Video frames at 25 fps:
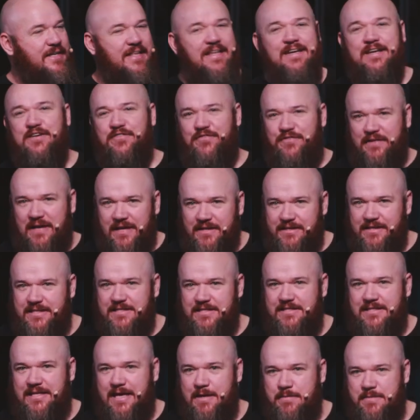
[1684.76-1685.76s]
and then he found
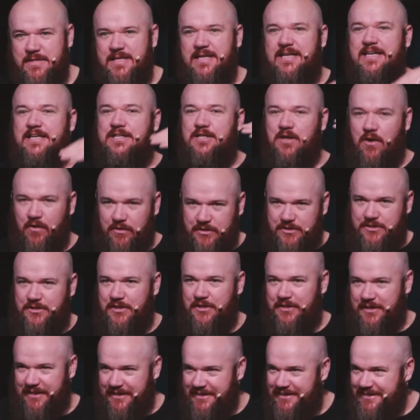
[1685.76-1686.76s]
his name and then he danced
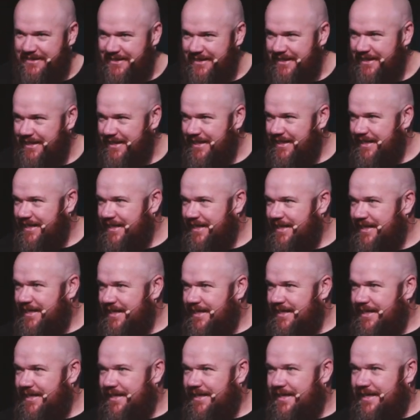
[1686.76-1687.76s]
on it.
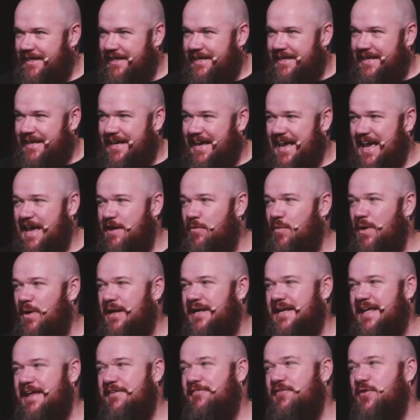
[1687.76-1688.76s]
And
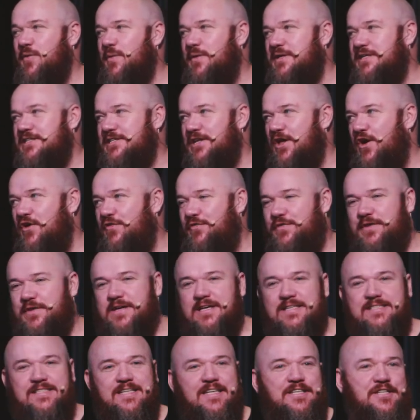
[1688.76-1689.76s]
while everyone was laughing,
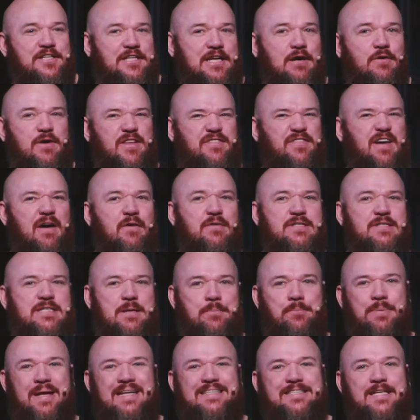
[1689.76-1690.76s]
I said, You know what? If I was a
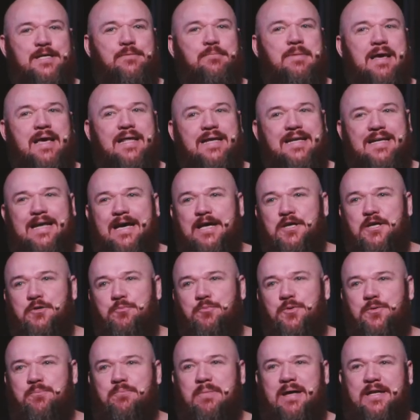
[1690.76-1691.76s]
betting man and I had to
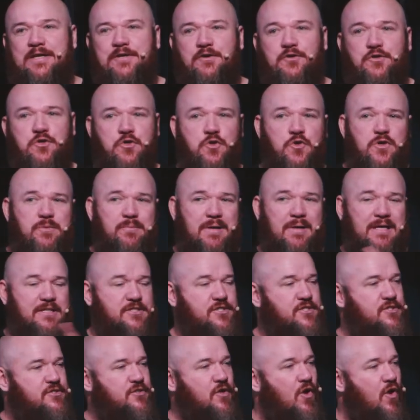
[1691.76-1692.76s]
put money on who in my
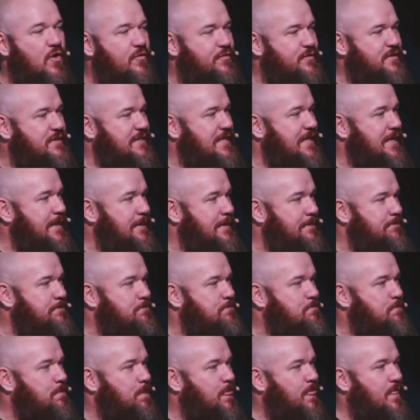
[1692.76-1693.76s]
staff team
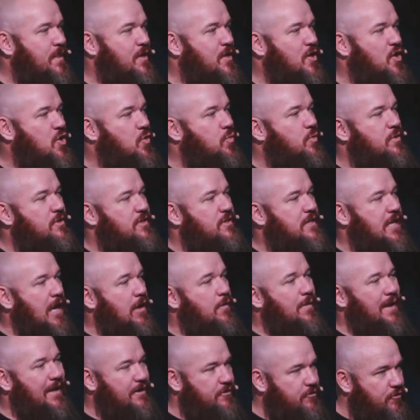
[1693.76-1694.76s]
would
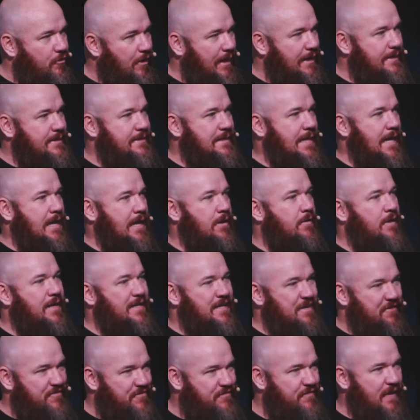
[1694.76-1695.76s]
go out right now
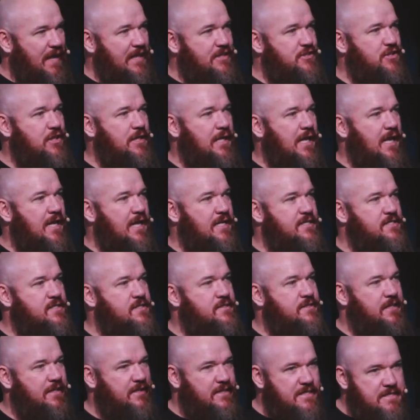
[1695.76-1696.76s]
and evangelize
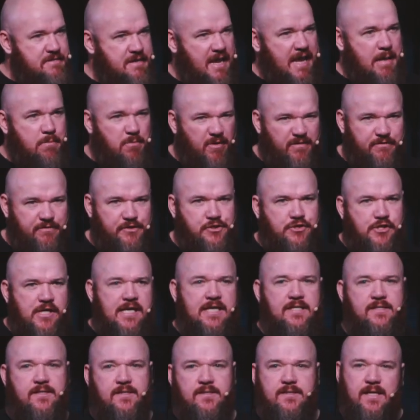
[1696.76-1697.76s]
the name of
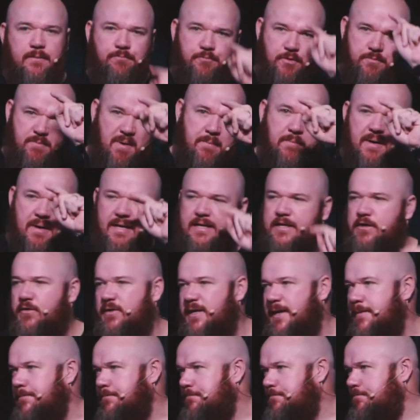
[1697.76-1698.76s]
Jesus, I put my money
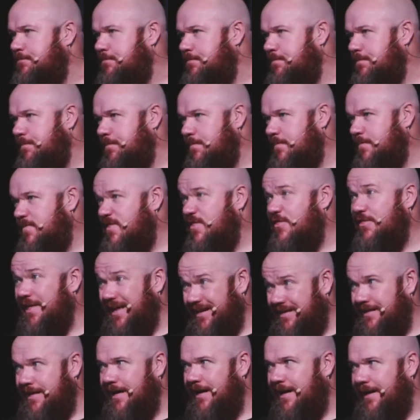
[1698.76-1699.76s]
on him,
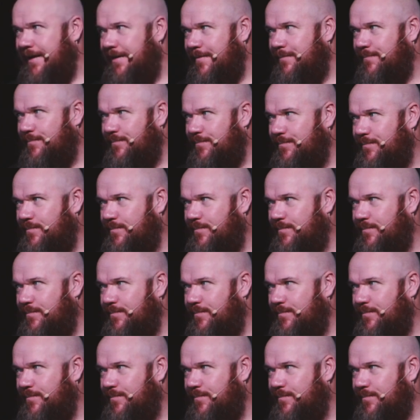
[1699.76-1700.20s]
that guy.